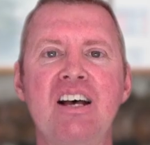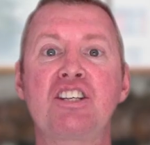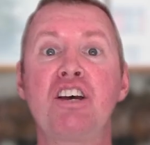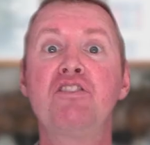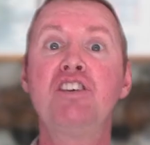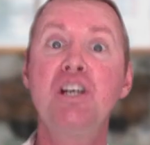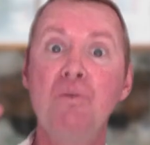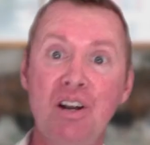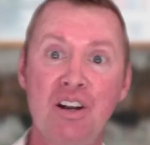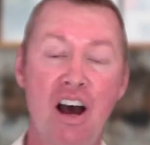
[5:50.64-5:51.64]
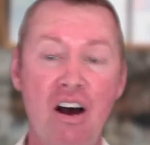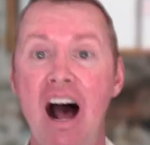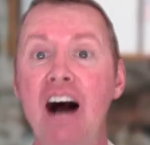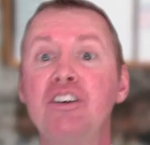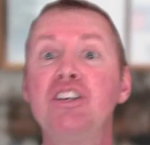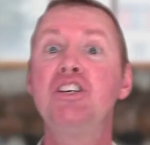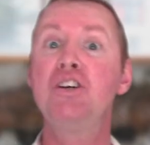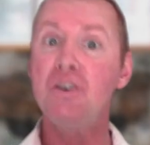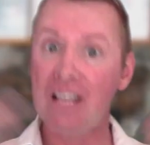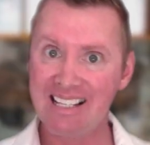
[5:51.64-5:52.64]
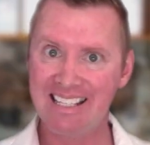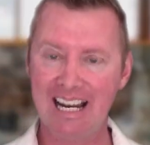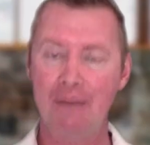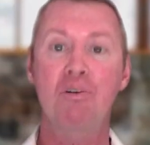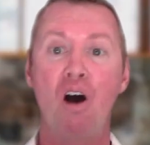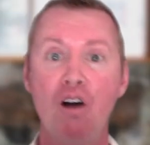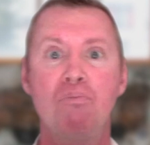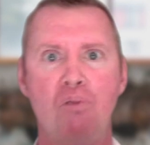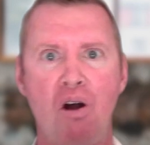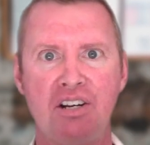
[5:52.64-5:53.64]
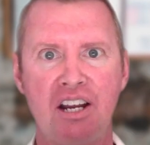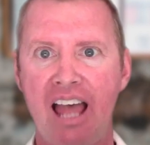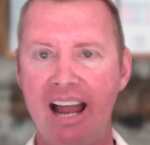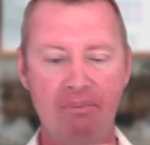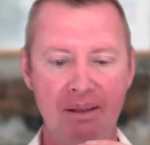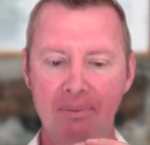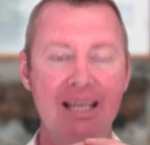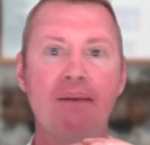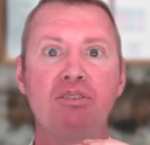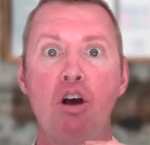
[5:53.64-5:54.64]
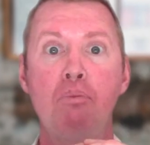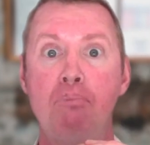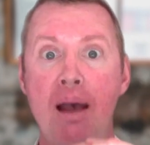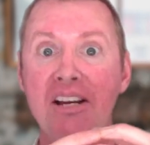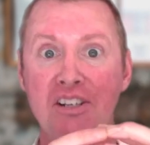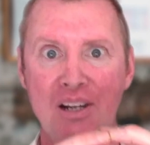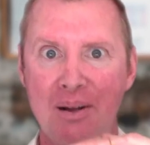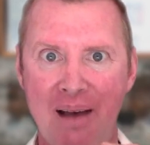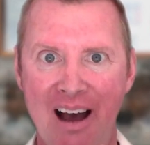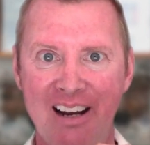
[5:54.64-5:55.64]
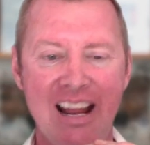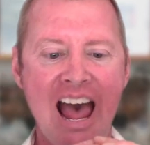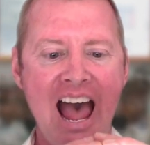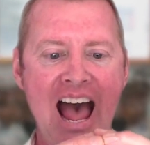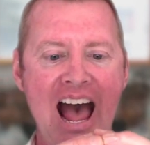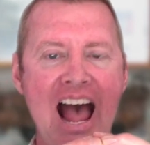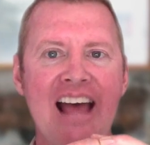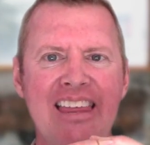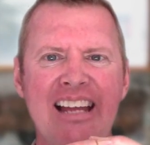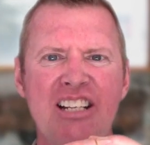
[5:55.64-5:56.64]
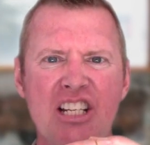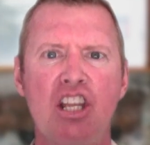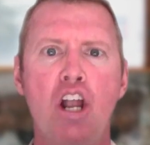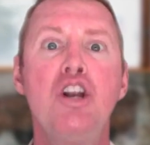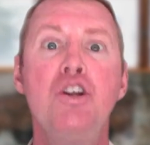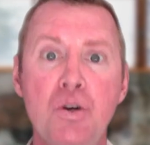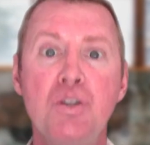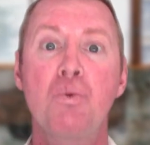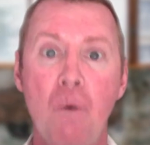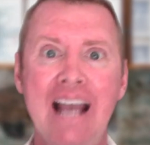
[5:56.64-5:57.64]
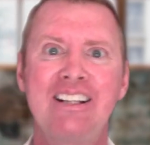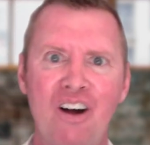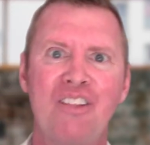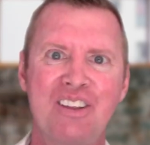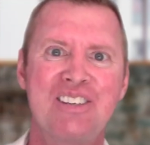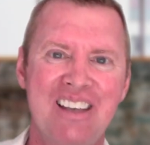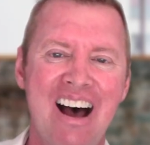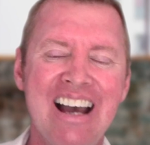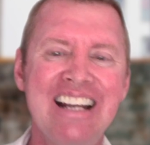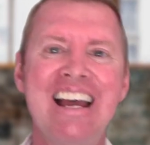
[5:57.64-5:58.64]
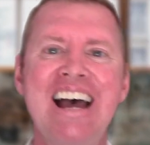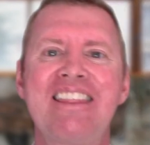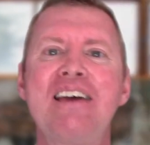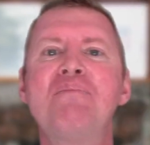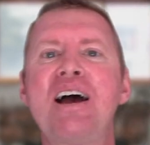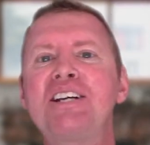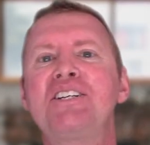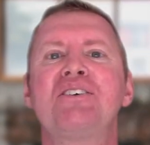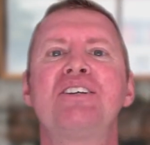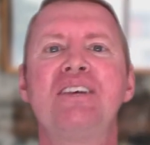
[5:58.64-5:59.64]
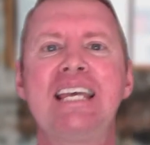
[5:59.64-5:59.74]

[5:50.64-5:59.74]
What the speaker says: So if you want to know how you can set up your own project and become so passionate about it and then just lose weight on the side, then make sure to